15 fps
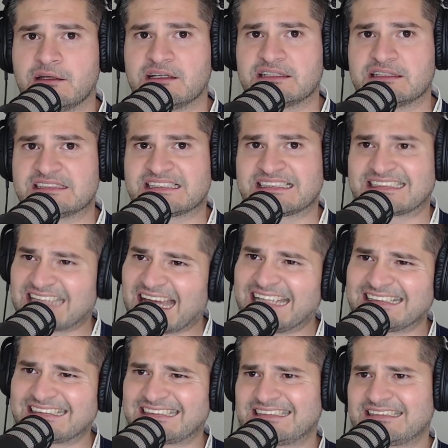
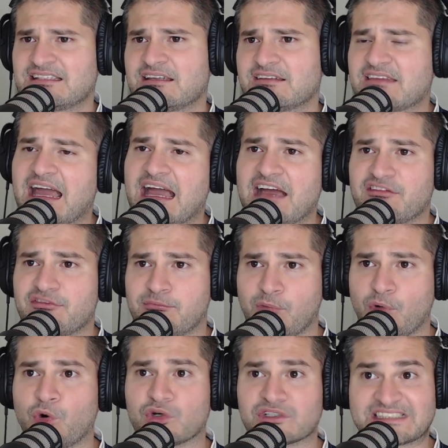states that have
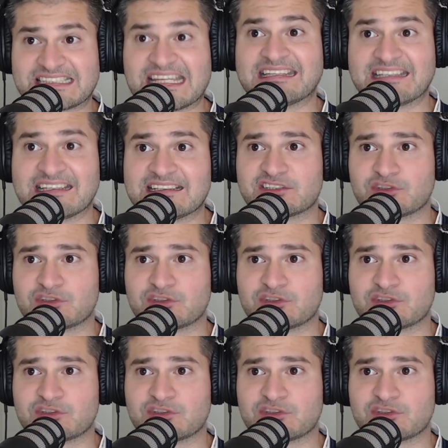more senators or